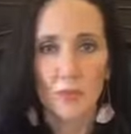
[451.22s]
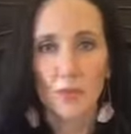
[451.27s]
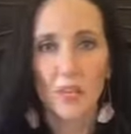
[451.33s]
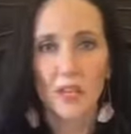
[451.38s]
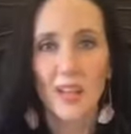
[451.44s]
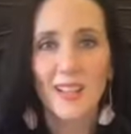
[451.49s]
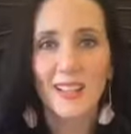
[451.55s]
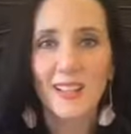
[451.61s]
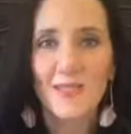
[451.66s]

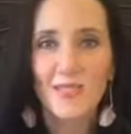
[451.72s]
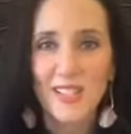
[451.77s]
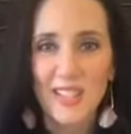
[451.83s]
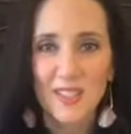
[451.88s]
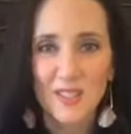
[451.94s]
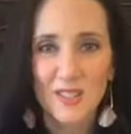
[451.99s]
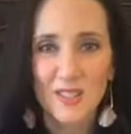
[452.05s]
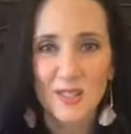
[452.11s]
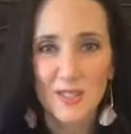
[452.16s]
Well, I live in
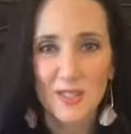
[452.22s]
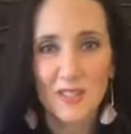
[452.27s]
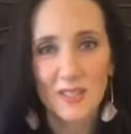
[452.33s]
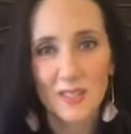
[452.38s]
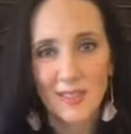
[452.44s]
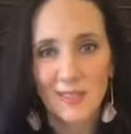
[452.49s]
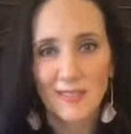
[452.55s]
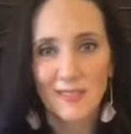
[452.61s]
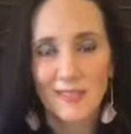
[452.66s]
Arizona.
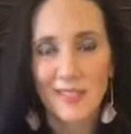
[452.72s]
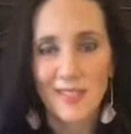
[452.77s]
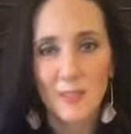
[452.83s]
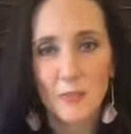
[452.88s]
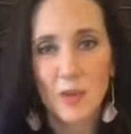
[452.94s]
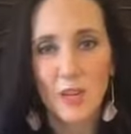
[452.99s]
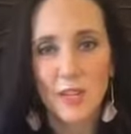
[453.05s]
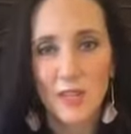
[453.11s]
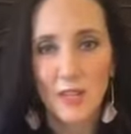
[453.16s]
The
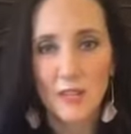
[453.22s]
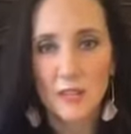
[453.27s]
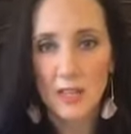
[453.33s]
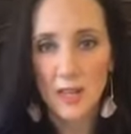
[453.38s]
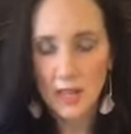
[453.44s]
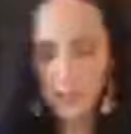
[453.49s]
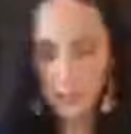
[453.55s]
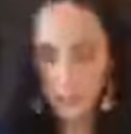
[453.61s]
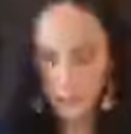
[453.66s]
water here is
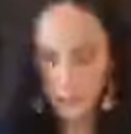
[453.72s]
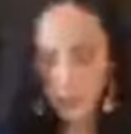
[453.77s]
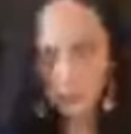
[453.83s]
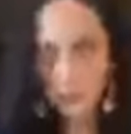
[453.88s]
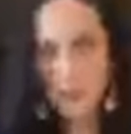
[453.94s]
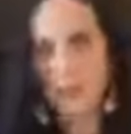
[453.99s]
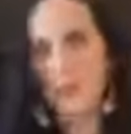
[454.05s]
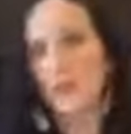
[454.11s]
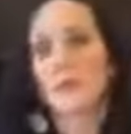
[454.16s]
nasty. You don't
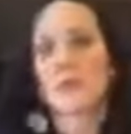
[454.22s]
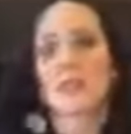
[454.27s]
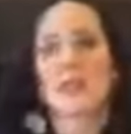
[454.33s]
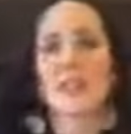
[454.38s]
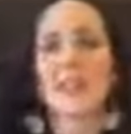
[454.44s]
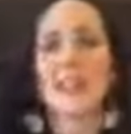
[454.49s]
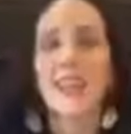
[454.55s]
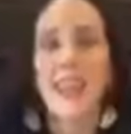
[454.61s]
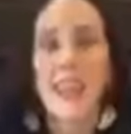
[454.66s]
want to cook with
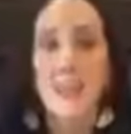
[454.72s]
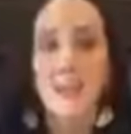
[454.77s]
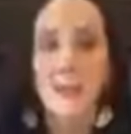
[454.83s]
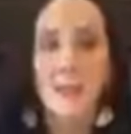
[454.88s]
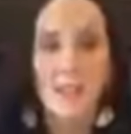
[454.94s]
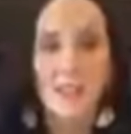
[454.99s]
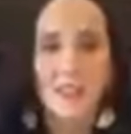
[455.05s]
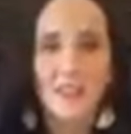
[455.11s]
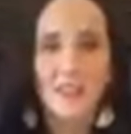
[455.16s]
it.
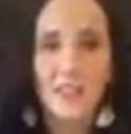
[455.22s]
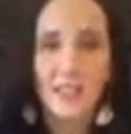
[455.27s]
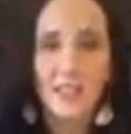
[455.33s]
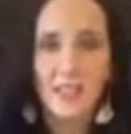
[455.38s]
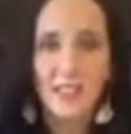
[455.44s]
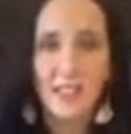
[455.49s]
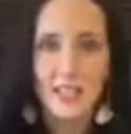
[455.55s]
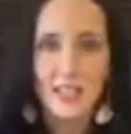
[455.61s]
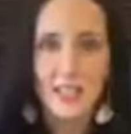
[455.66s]
But I'll
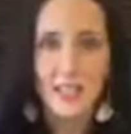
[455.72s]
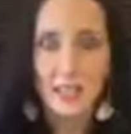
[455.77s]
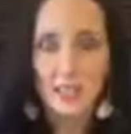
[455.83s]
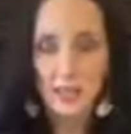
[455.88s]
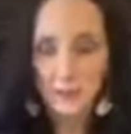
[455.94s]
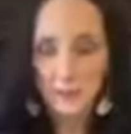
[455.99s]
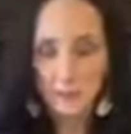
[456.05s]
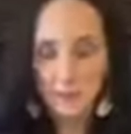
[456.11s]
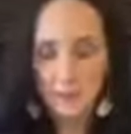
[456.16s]
fill
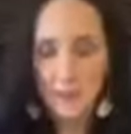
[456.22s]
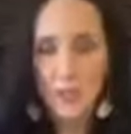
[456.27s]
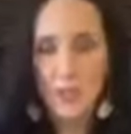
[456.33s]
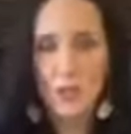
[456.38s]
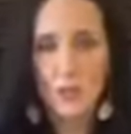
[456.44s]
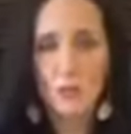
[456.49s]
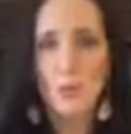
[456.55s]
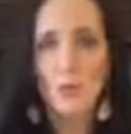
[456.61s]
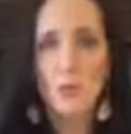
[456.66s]
it.
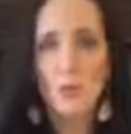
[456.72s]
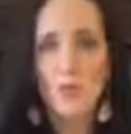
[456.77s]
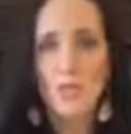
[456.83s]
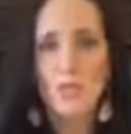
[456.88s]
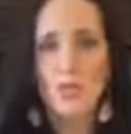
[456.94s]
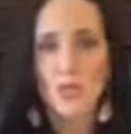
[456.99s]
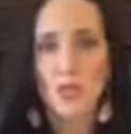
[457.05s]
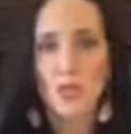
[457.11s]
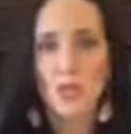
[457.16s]
You want to
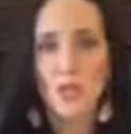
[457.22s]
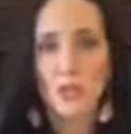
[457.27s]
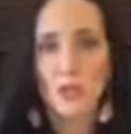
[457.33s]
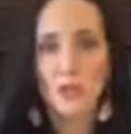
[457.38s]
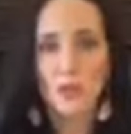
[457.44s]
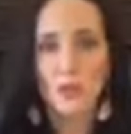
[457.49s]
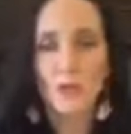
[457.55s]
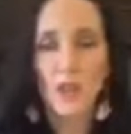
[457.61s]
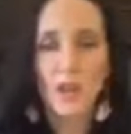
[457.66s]
make sure
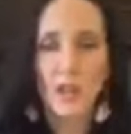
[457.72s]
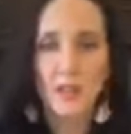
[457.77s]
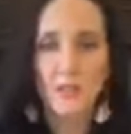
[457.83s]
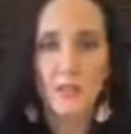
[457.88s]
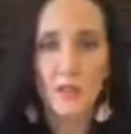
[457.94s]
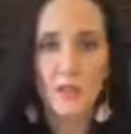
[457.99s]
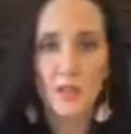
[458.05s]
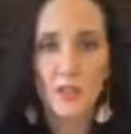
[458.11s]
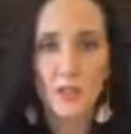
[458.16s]
you
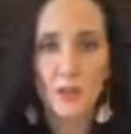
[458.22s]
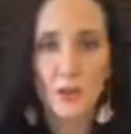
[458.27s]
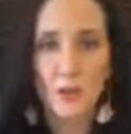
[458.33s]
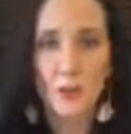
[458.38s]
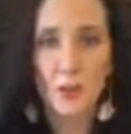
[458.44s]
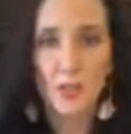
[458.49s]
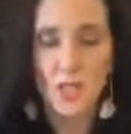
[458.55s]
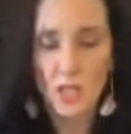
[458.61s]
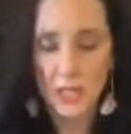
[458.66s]
cover your
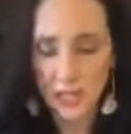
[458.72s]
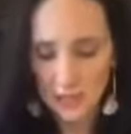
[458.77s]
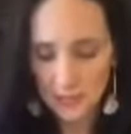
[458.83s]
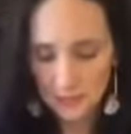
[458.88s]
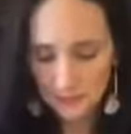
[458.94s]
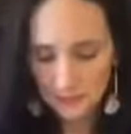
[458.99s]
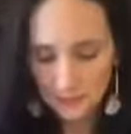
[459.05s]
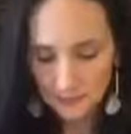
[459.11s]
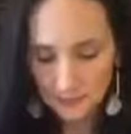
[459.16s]
whole
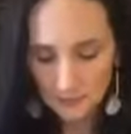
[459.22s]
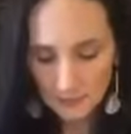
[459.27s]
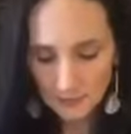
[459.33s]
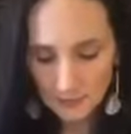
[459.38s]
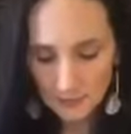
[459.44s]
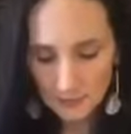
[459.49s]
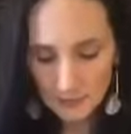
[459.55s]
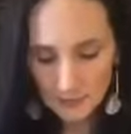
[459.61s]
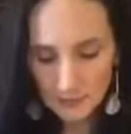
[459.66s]
chicken,
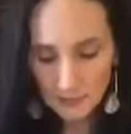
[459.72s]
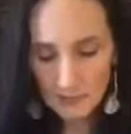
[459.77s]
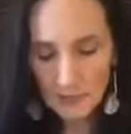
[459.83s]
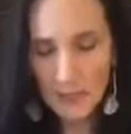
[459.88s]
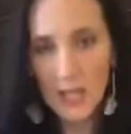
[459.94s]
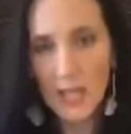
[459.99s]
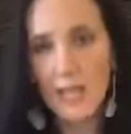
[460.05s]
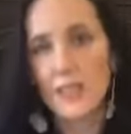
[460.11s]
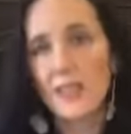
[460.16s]

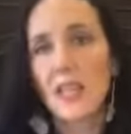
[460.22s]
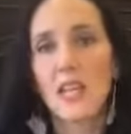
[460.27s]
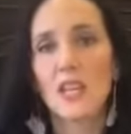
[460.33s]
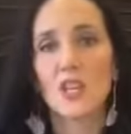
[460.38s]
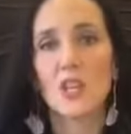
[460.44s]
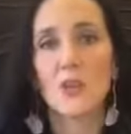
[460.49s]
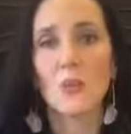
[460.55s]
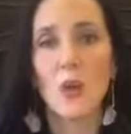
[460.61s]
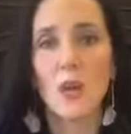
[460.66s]
and
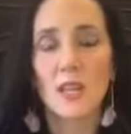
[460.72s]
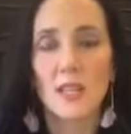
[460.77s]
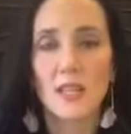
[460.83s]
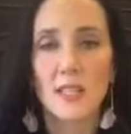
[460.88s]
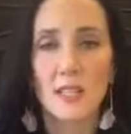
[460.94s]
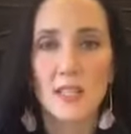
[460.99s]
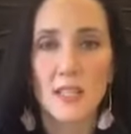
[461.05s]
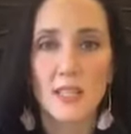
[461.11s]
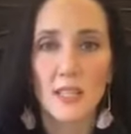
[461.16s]
then you want
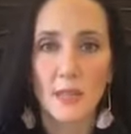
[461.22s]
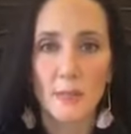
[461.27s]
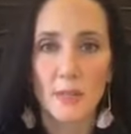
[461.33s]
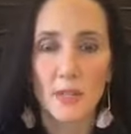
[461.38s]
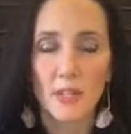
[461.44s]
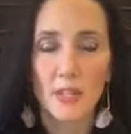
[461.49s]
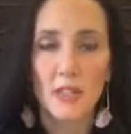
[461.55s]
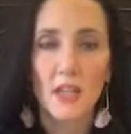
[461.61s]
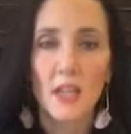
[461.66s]
it to
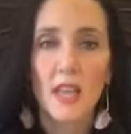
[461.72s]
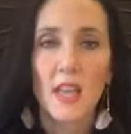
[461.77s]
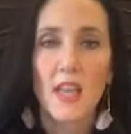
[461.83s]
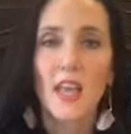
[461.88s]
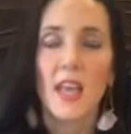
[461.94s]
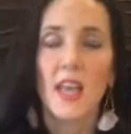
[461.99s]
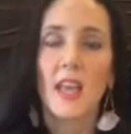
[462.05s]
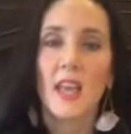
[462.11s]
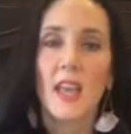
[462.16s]
simmer.
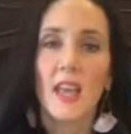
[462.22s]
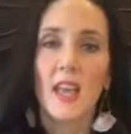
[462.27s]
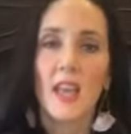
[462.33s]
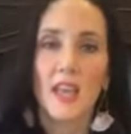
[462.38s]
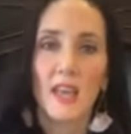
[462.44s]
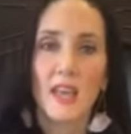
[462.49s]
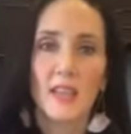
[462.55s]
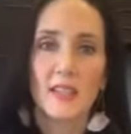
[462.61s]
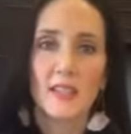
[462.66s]

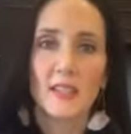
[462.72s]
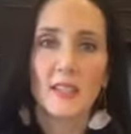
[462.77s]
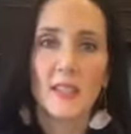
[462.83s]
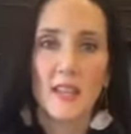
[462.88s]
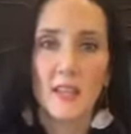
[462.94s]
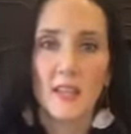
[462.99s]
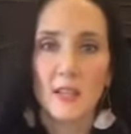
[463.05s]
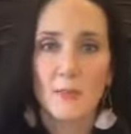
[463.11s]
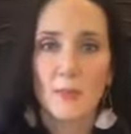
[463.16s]
And
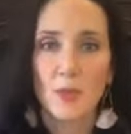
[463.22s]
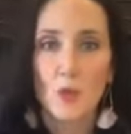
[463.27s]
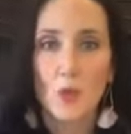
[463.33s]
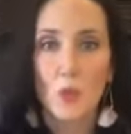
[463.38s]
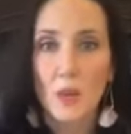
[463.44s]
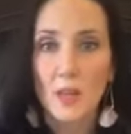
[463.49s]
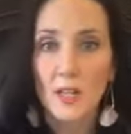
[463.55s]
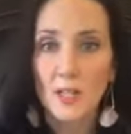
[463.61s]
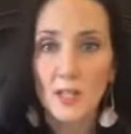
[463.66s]
you
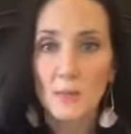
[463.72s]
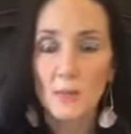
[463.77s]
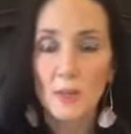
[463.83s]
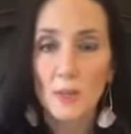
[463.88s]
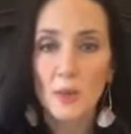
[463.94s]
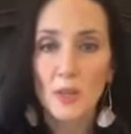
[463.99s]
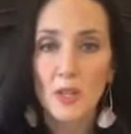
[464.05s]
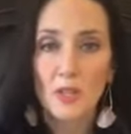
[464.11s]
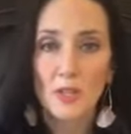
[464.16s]
don't want it to
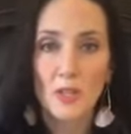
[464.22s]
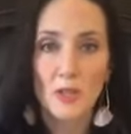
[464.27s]
boil.